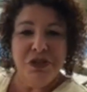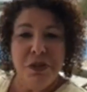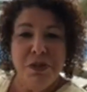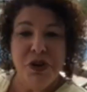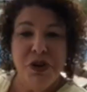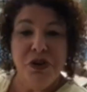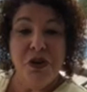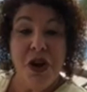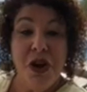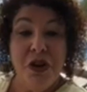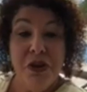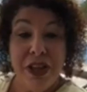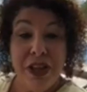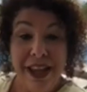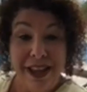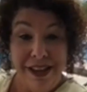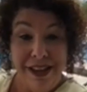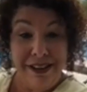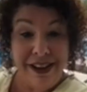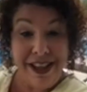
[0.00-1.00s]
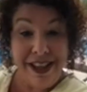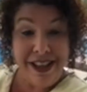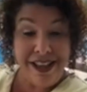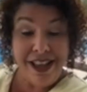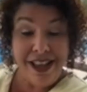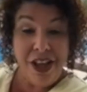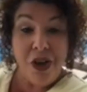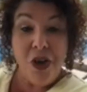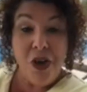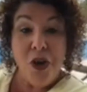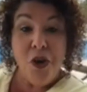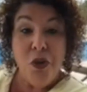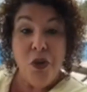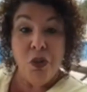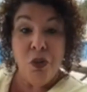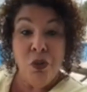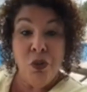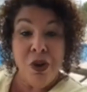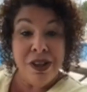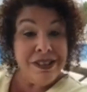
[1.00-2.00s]
Monroe County
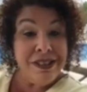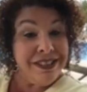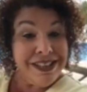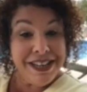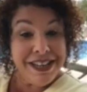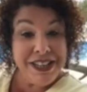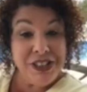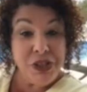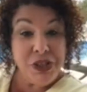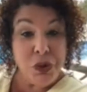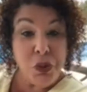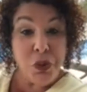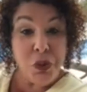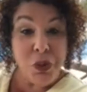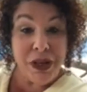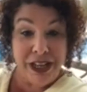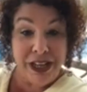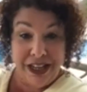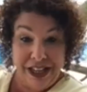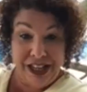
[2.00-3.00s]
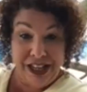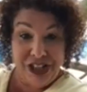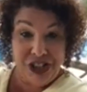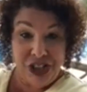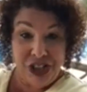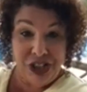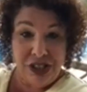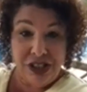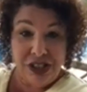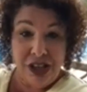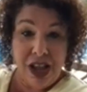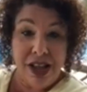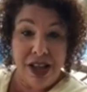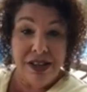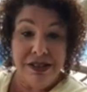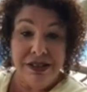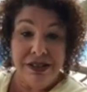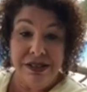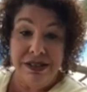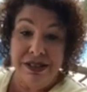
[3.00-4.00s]
wanting to wish
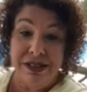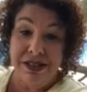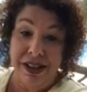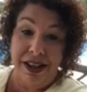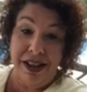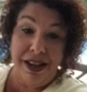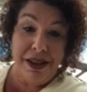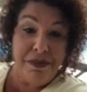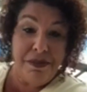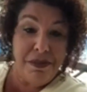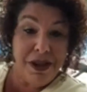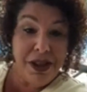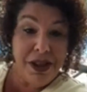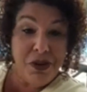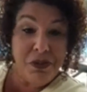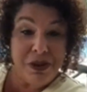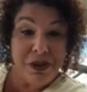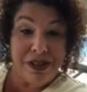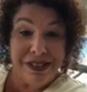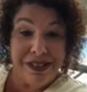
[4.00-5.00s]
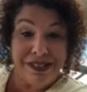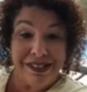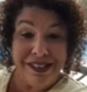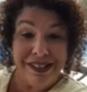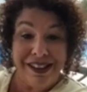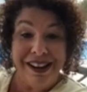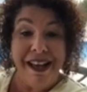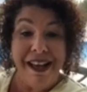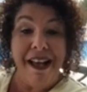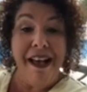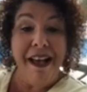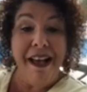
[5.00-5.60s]
Debbie Wilson a